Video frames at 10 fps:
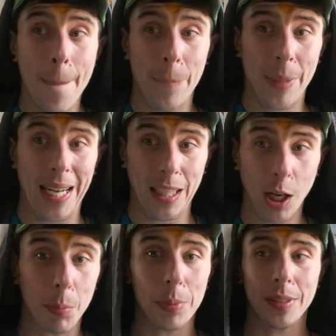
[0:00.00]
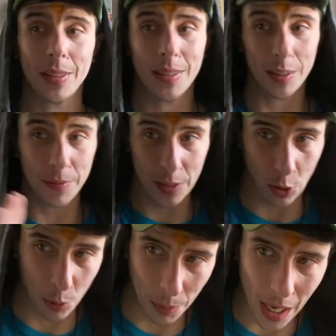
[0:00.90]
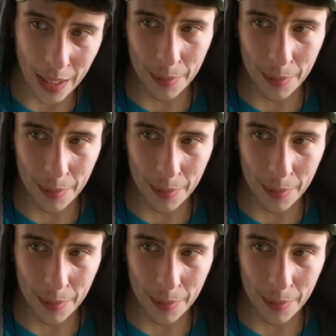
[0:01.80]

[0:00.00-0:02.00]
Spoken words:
that encompasses this physical body,